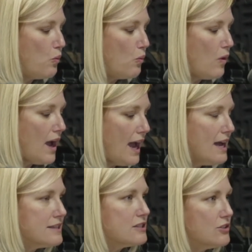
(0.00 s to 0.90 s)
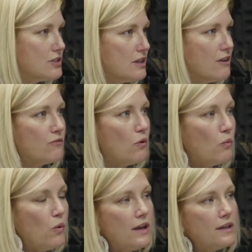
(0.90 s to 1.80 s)
Ask yourself,
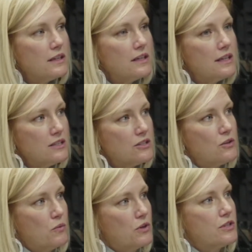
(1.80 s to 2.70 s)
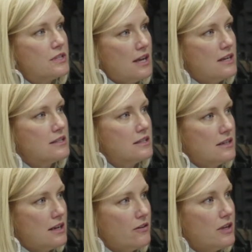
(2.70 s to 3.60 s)
what is the worst case
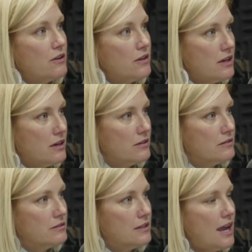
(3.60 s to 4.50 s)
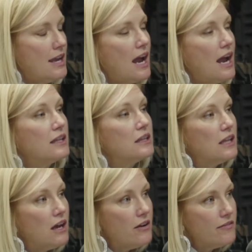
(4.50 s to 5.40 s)
scenario here? And I love that